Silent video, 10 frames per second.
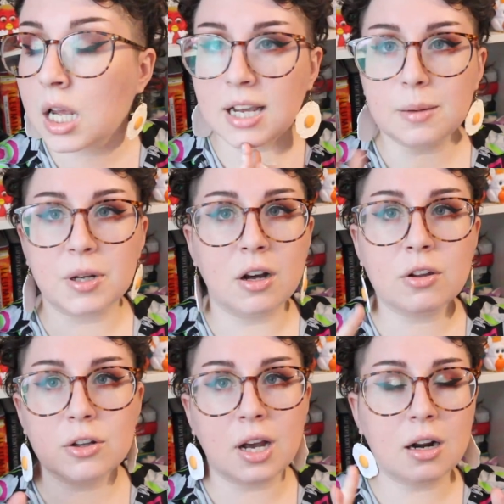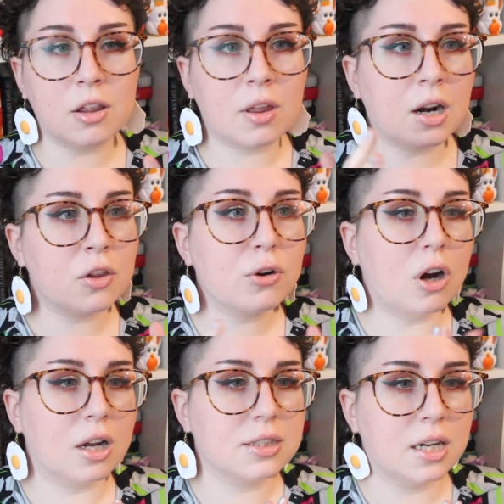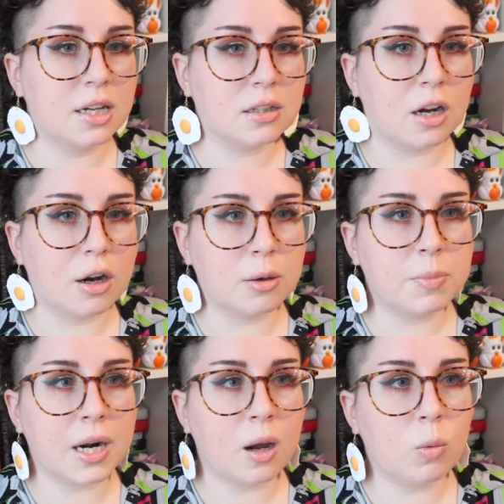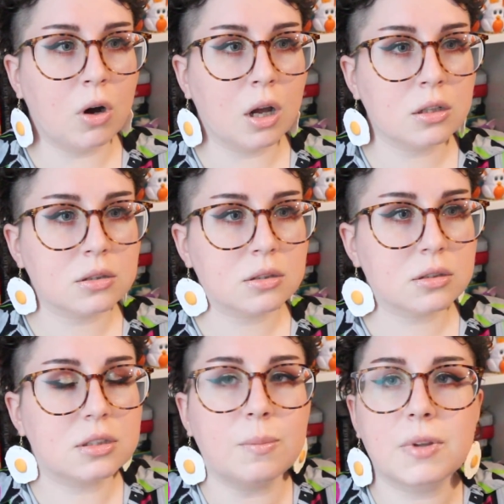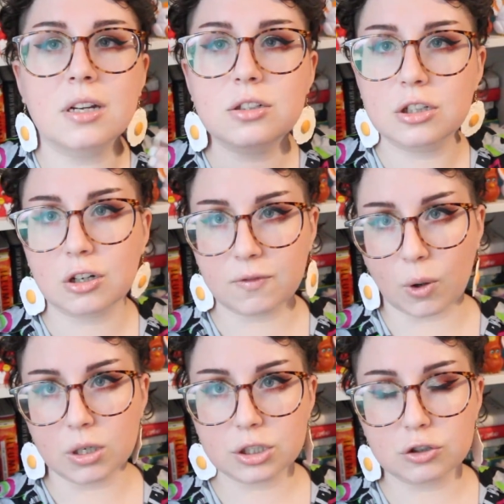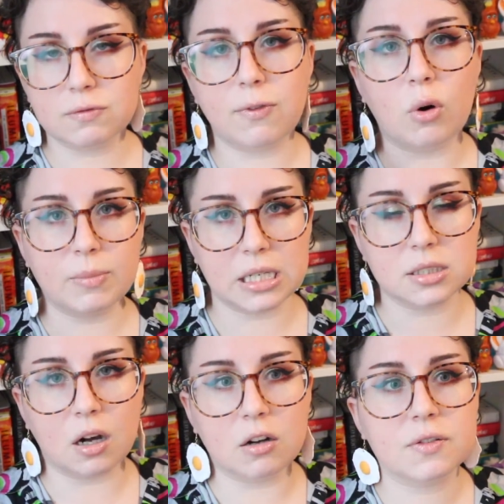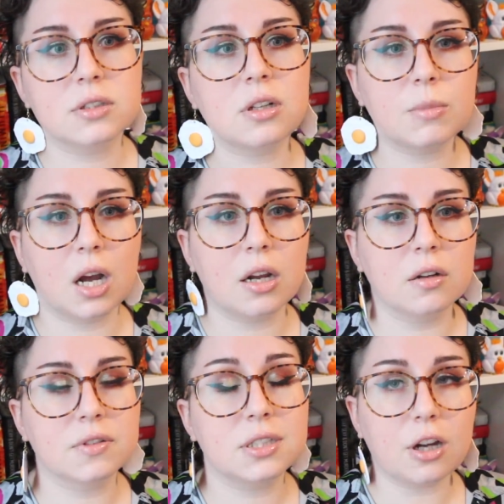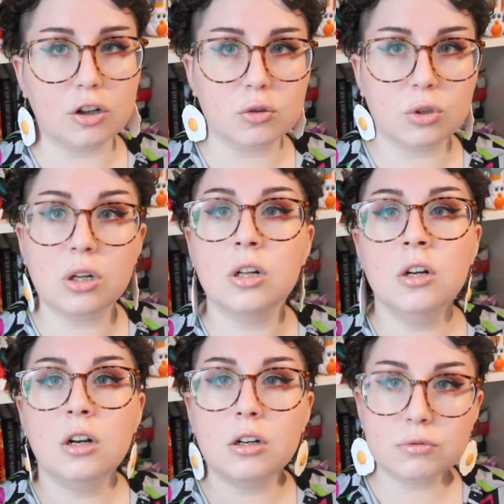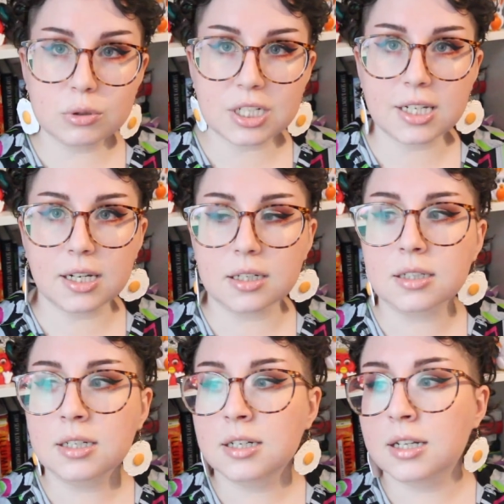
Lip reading: Yeah, but other content in there, but I want something to look forward to for myself, some kind of schedule, a routine,